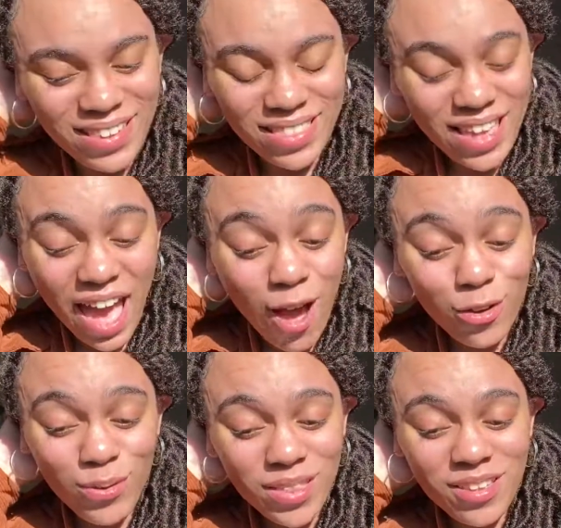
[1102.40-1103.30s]
The
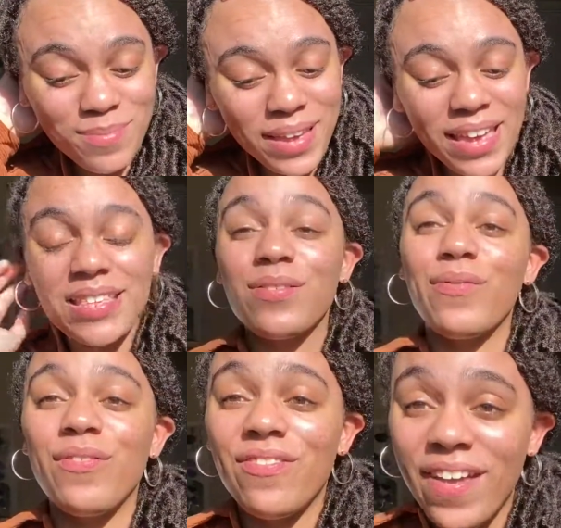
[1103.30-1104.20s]
algorithm is
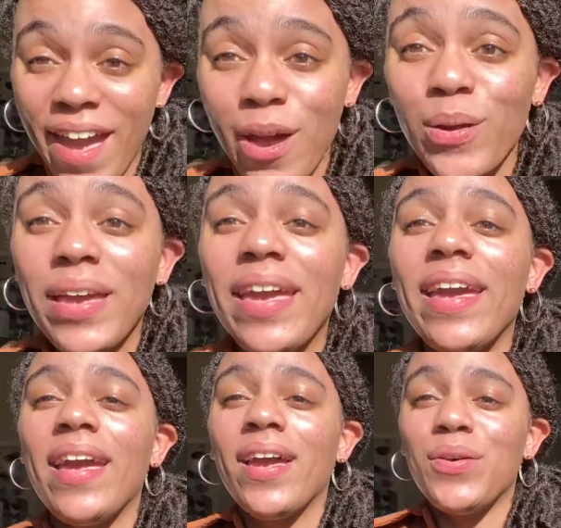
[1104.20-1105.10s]
very,
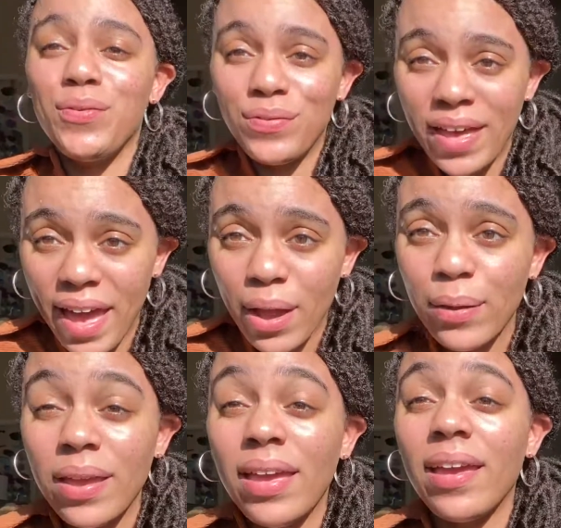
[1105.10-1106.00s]

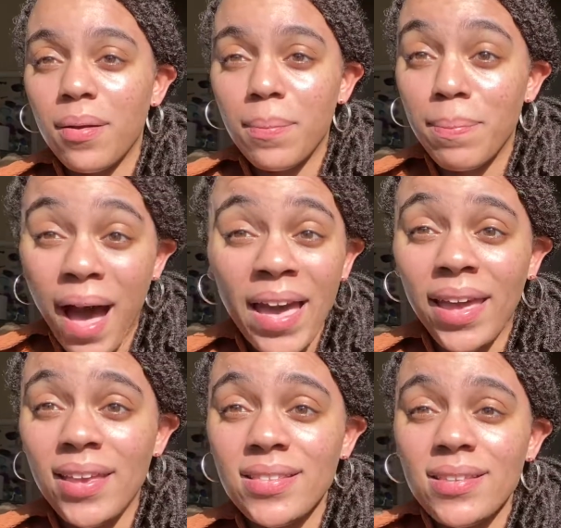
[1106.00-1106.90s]
very
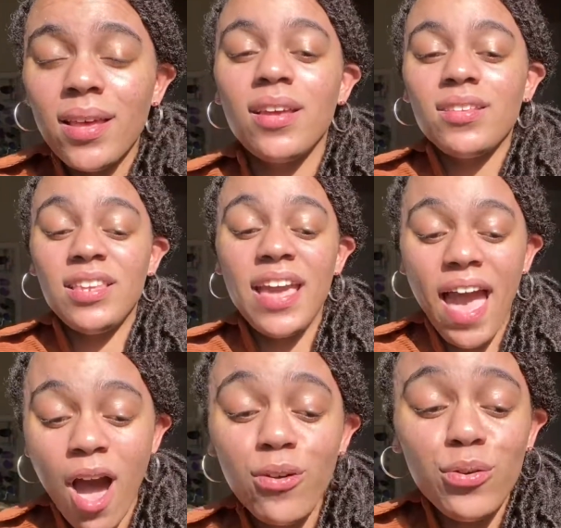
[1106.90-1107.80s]
biased. The
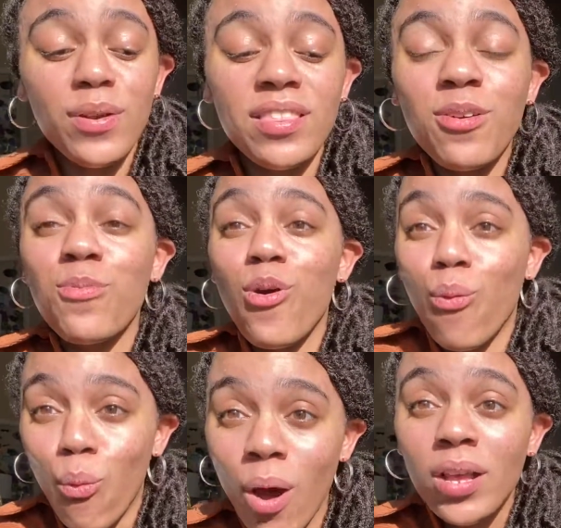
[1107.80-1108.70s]
algorithm
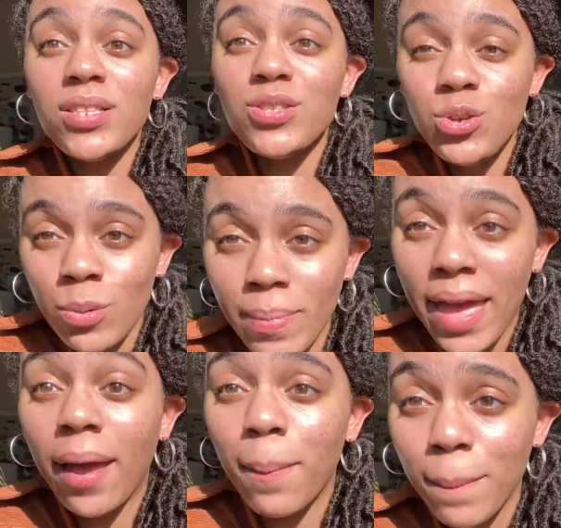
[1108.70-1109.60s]
wants to
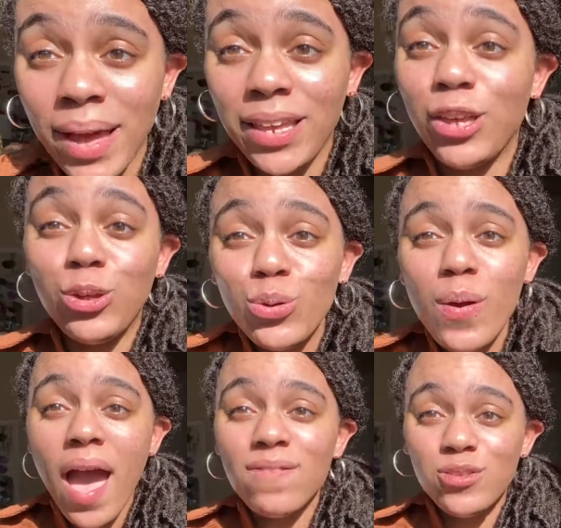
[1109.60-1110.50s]
make money. You
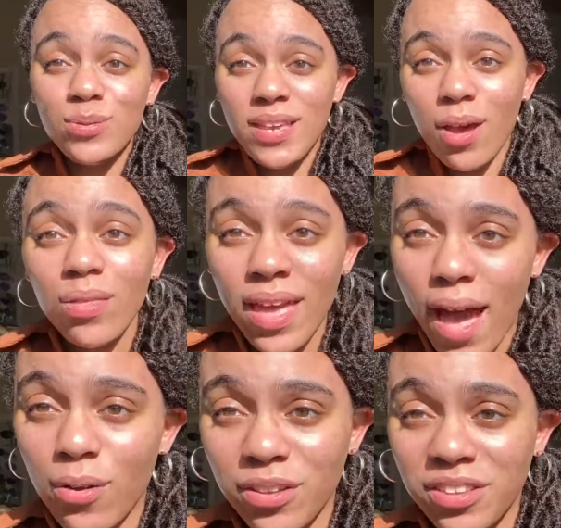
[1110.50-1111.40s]
have to tell the
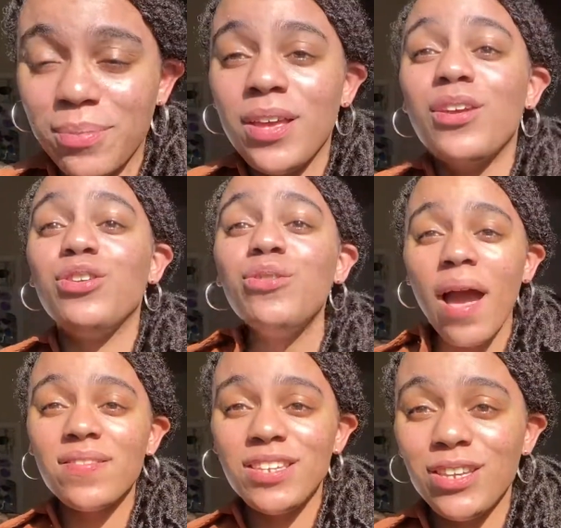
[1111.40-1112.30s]
algorithm, you
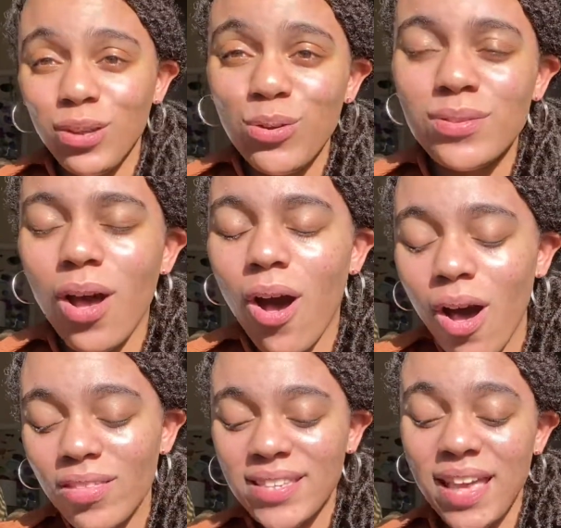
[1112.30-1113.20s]
have to use
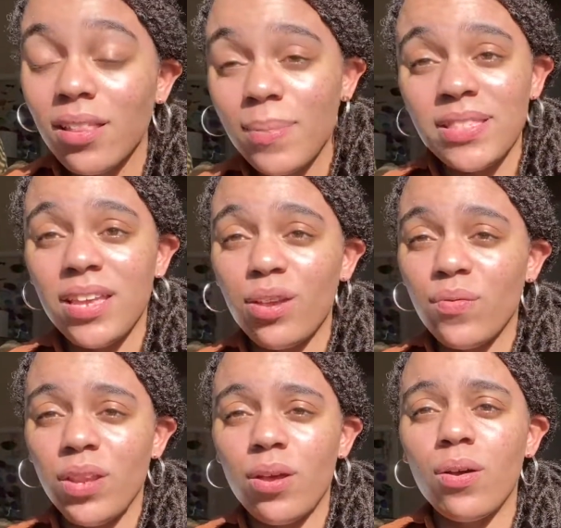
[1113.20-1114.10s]
all these elements in your
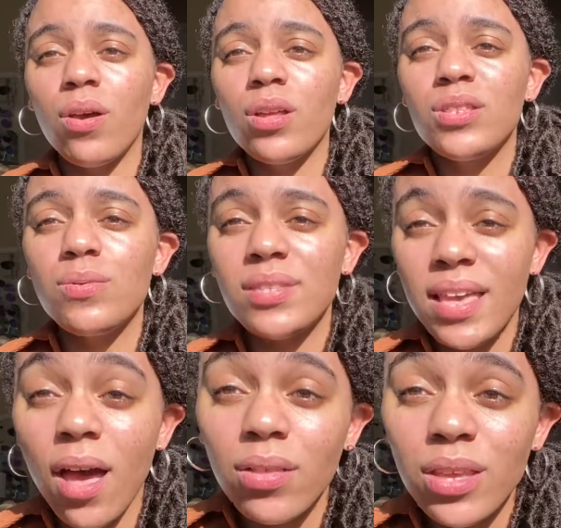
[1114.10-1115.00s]
video to
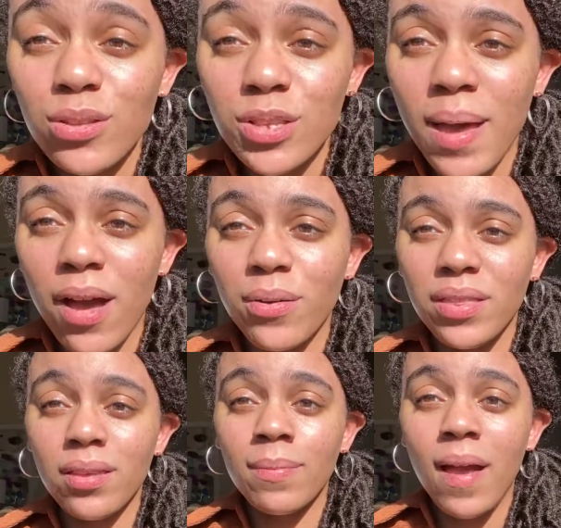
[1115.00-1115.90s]
tell the YouTube
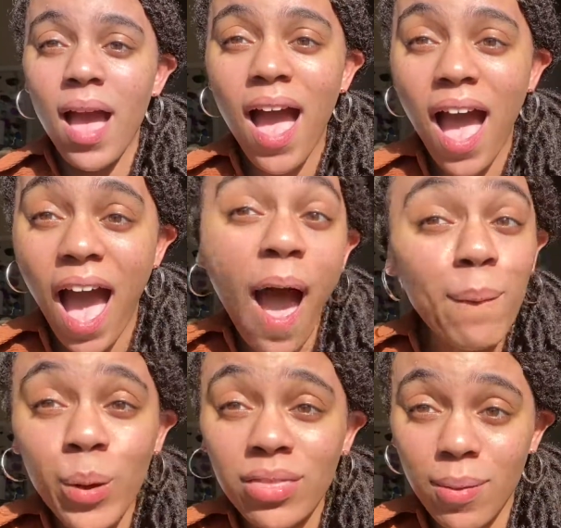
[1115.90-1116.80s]
algorithm, I'm
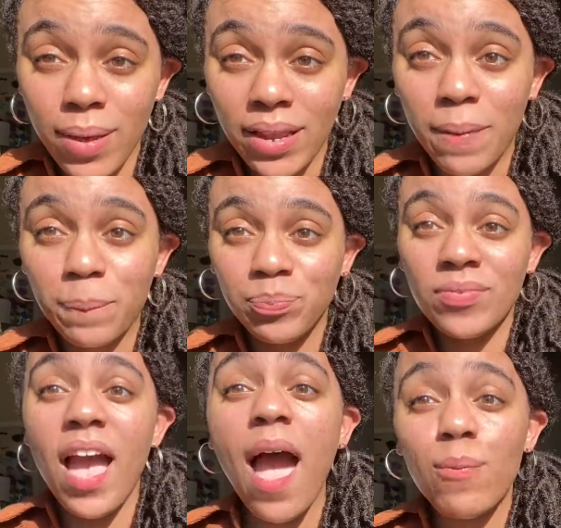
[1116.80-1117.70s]
worth the money.
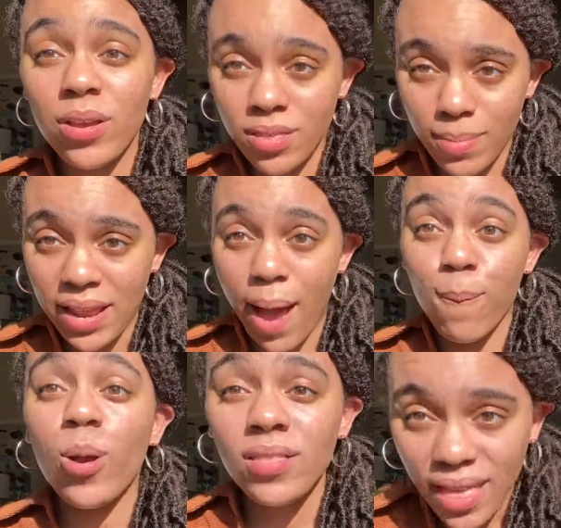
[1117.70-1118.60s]
I'm worth the money. I'm
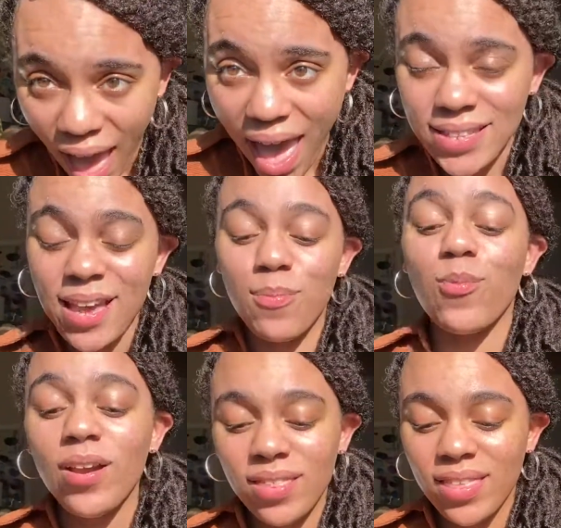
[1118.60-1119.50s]
worth the ads. I
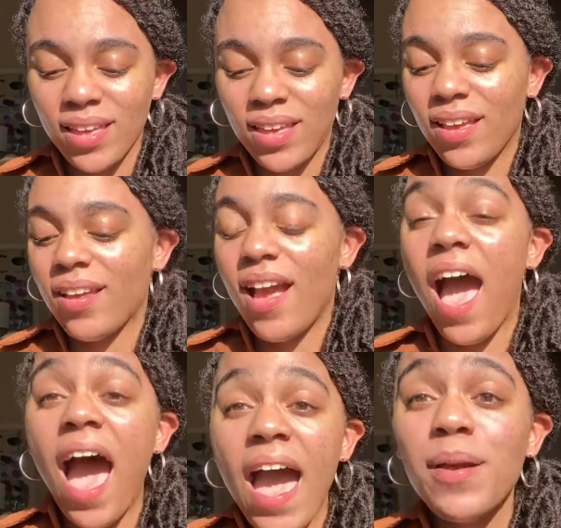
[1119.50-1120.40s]

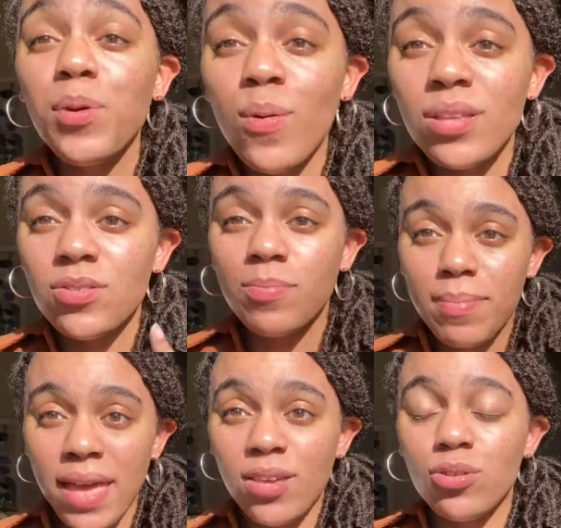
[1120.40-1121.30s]
am going to
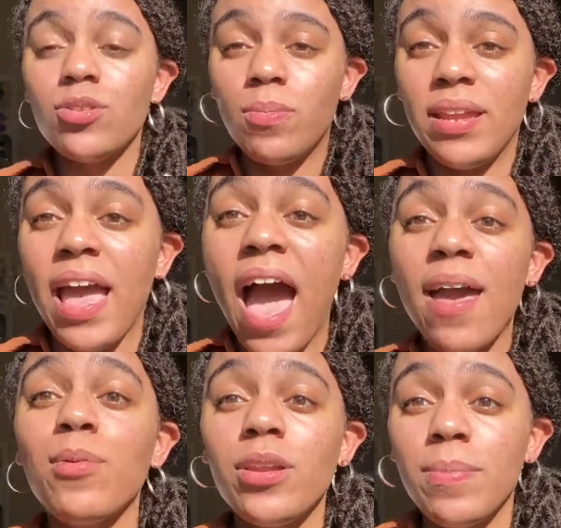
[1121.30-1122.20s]
make YouTube money. I
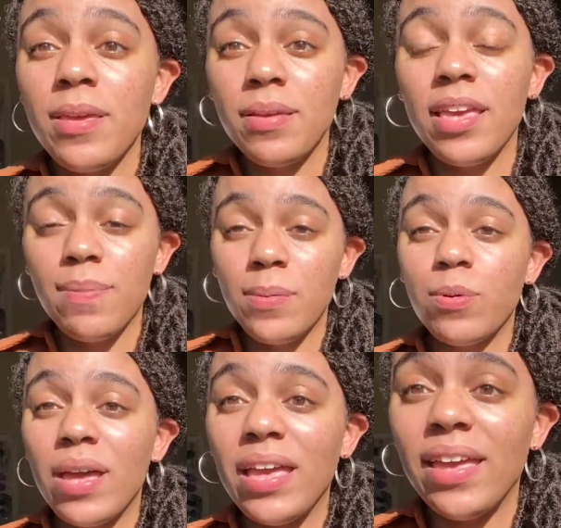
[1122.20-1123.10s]
am going to keep people
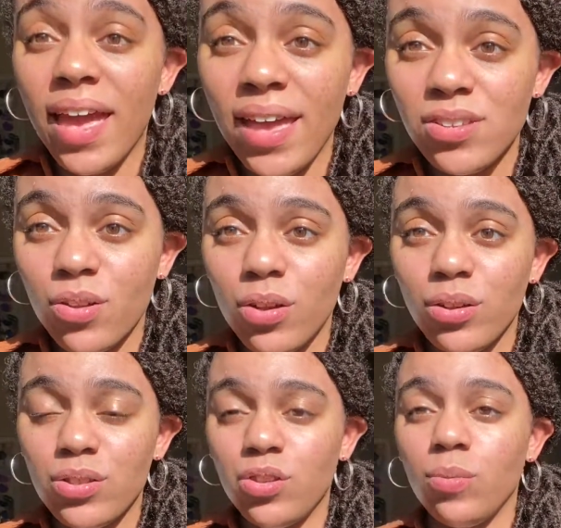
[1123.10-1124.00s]
engaged on
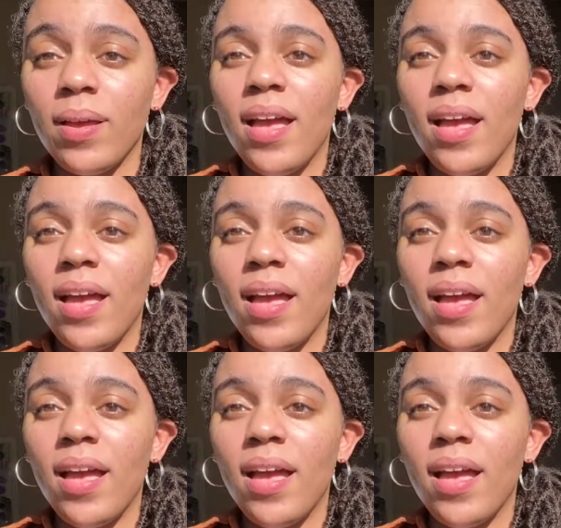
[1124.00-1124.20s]
YouTube.